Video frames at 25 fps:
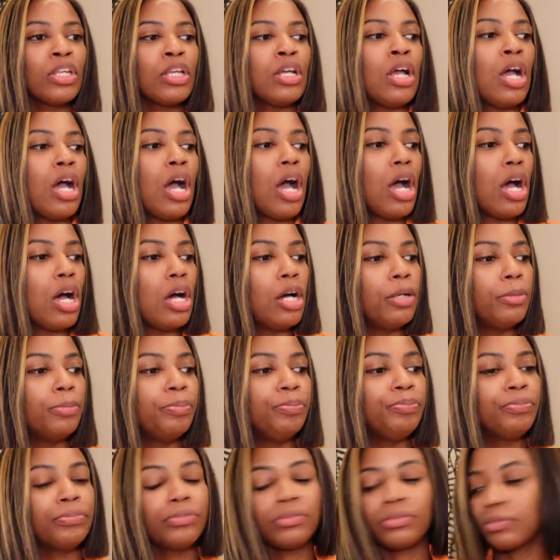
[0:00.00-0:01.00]

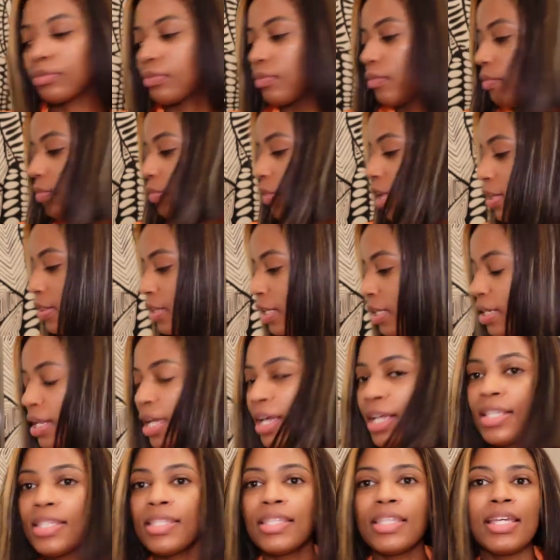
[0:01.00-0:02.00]
The
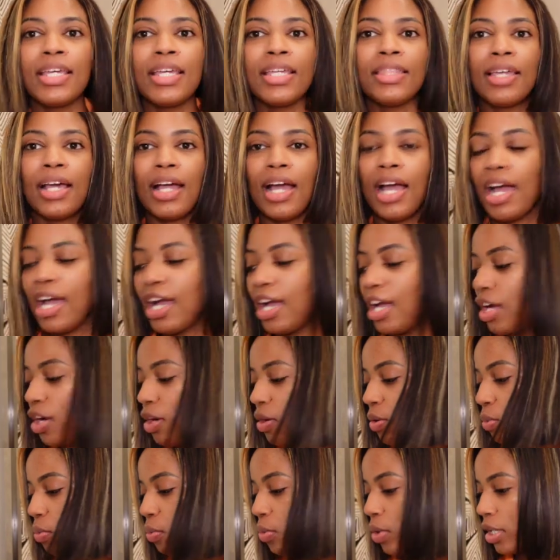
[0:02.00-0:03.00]
next thing that I
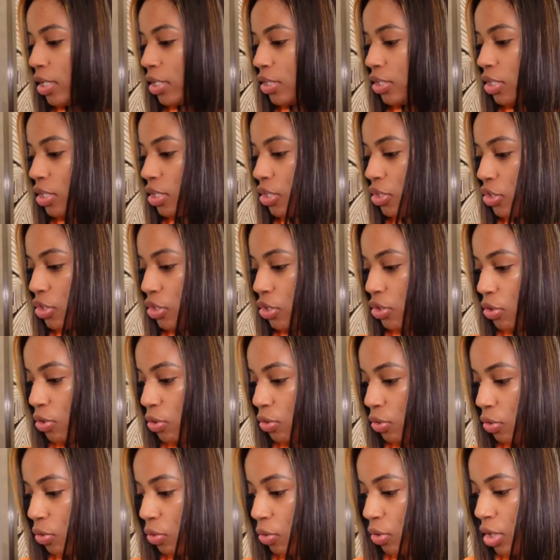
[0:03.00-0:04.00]
want
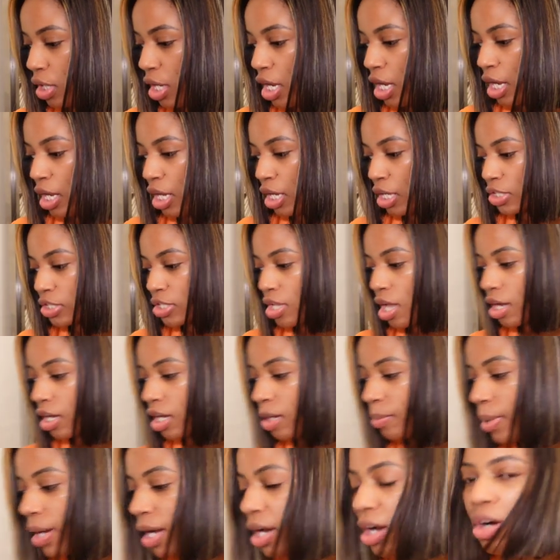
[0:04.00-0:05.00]
to talk
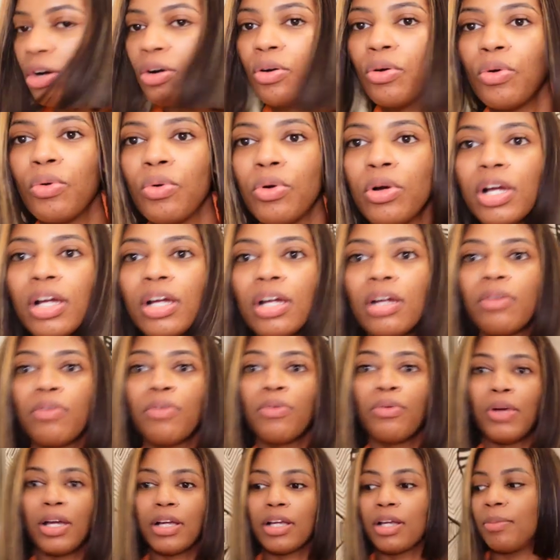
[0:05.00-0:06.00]
about or
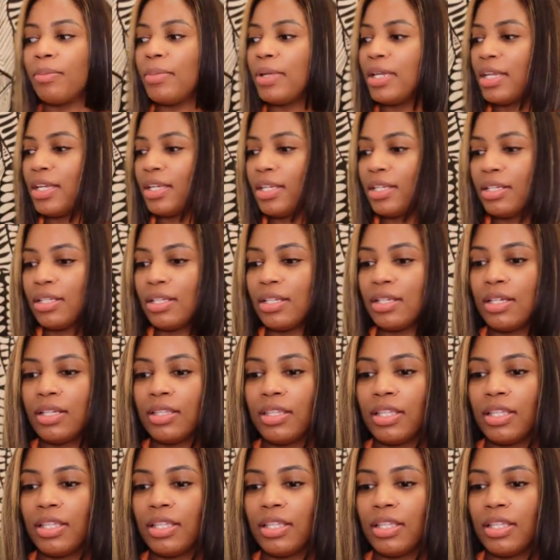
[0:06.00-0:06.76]
recommend,